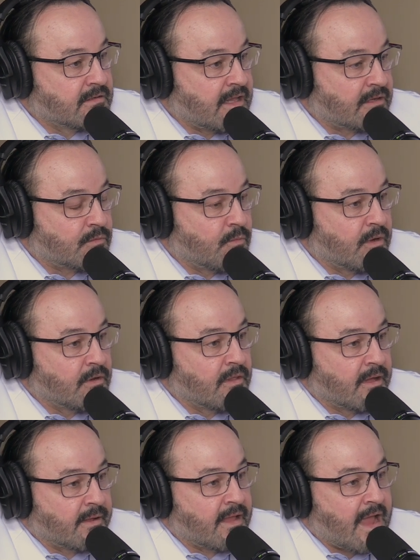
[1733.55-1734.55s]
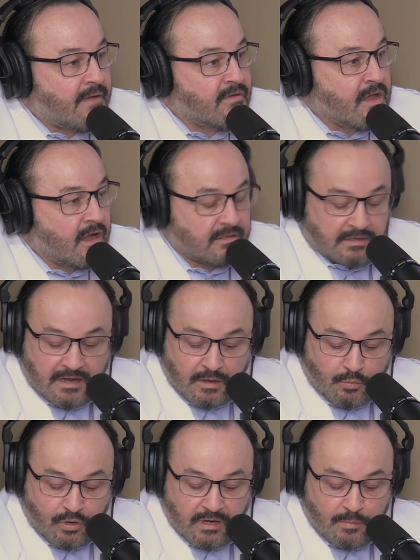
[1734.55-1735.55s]
That's one of the caveats.
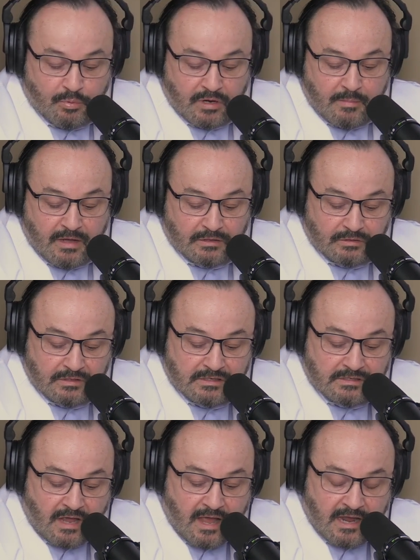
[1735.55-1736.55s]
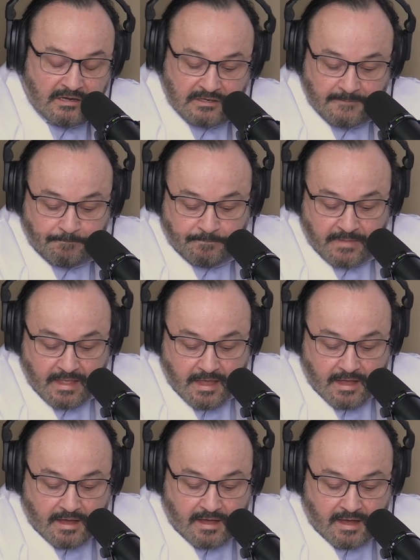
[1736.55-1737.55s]
Again, we're going to put them out to the sides.
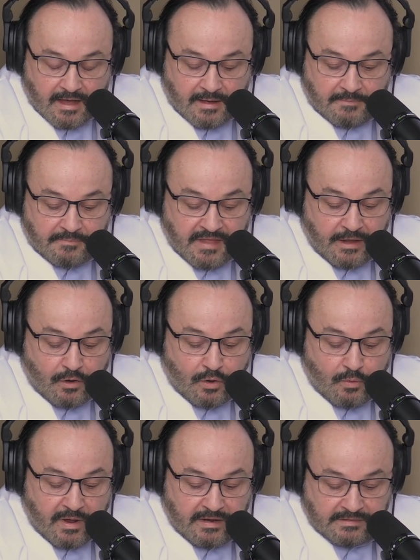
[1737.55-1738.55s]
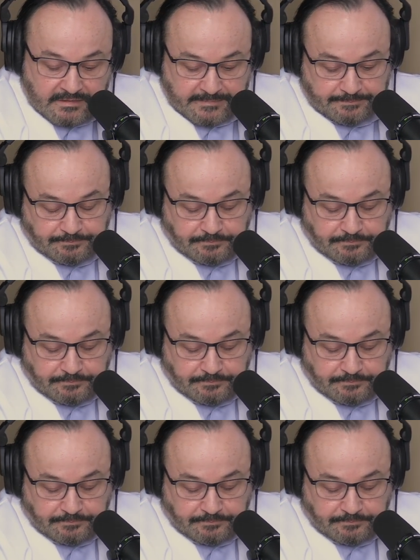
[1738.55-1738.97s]
Not always.